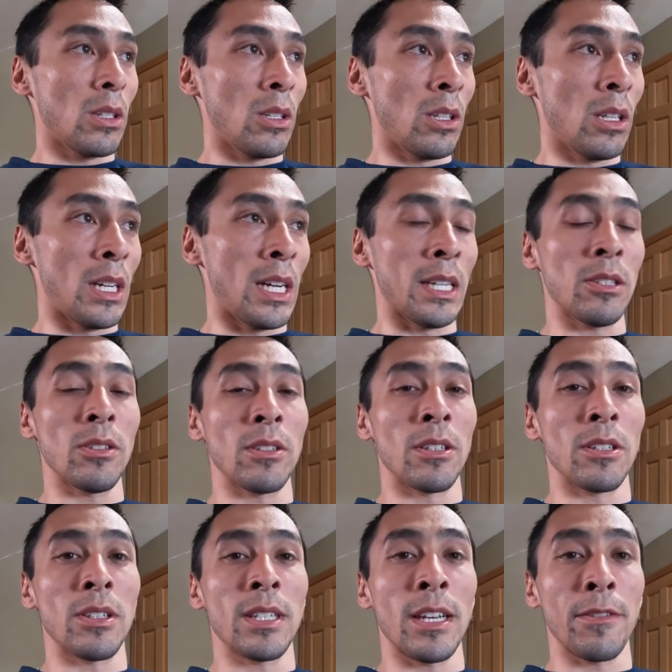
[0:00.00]
Lots of
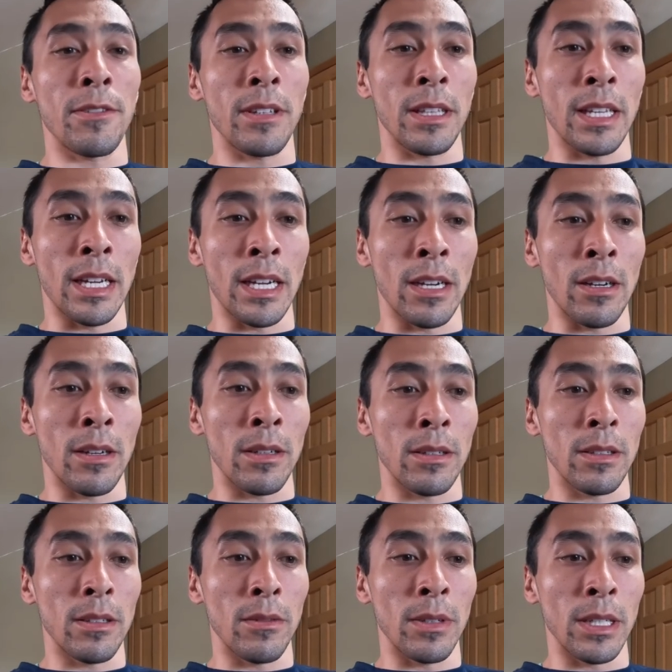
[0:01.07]
good stuff in
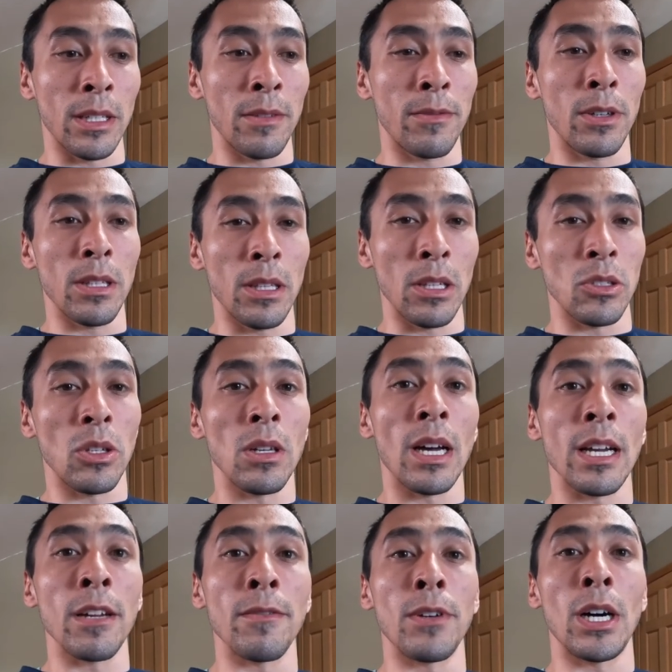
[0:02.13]
there. There's a
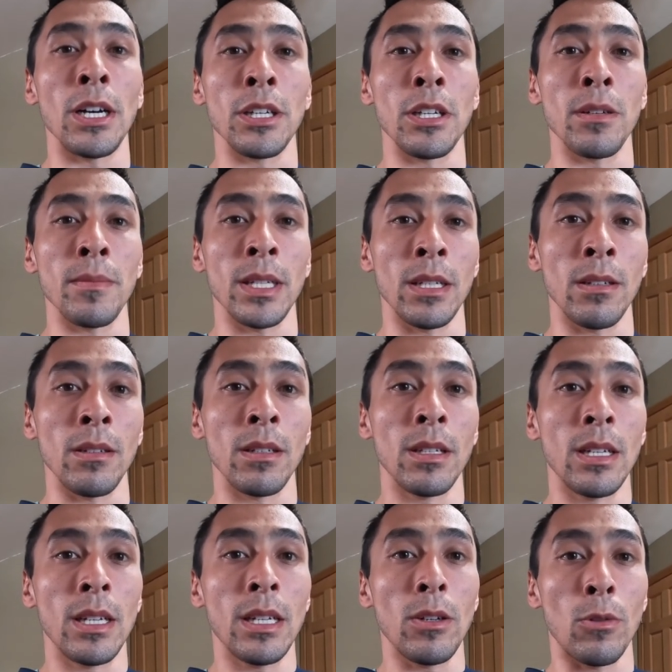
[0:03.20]
lot of volume and
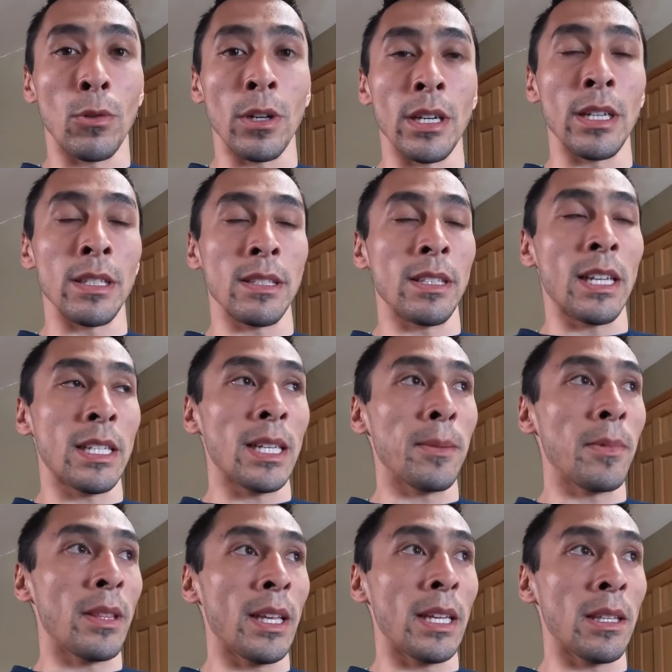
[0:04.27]
organs and that
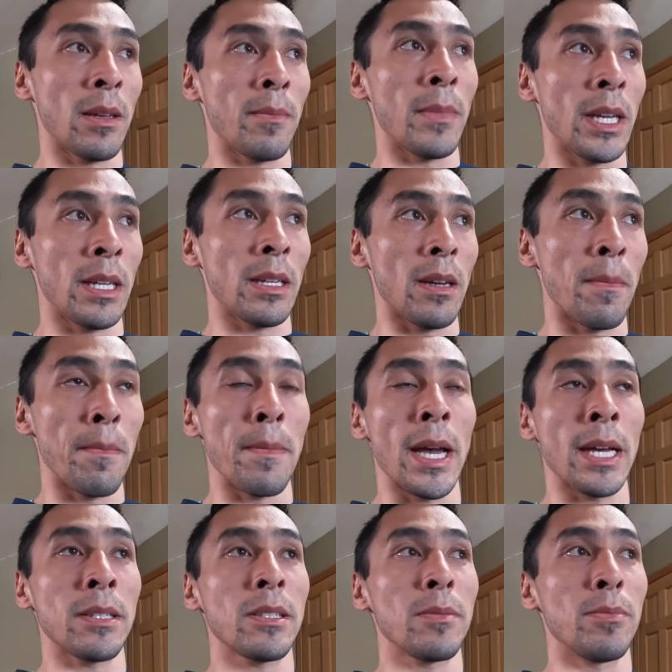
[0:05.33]
type of thing. They make a
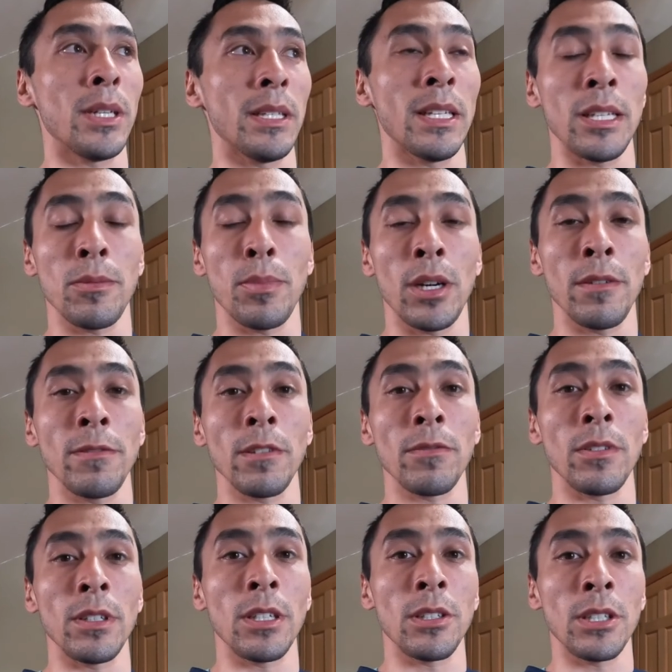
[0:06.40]
mess, but that's perfect
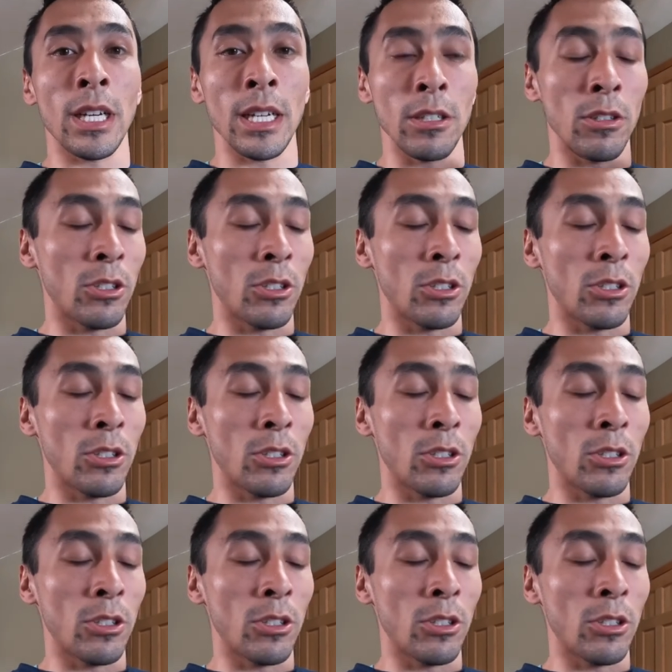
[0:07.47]
for tautog.